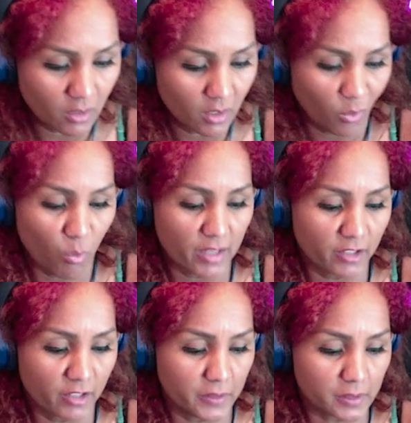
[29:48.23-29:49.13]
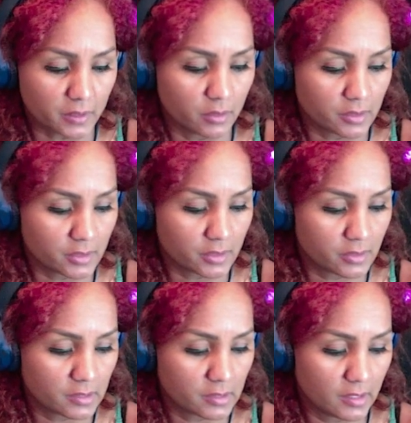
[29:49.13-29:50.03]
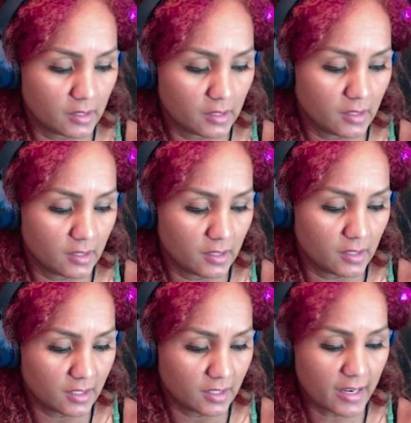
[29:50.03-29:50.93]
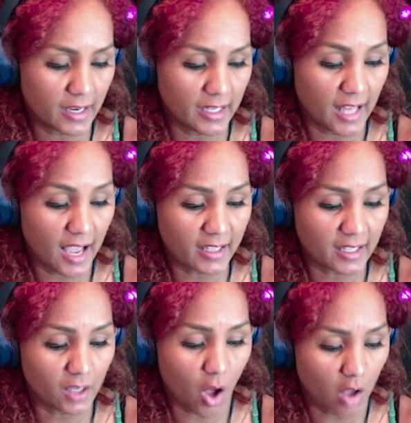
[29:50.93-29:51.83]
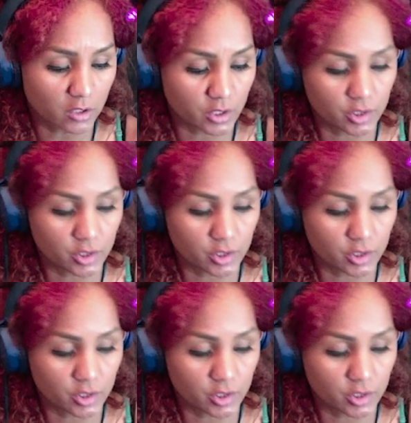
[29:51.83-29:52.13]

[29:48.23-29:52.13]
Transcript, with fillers: one of the songs that I like a lot.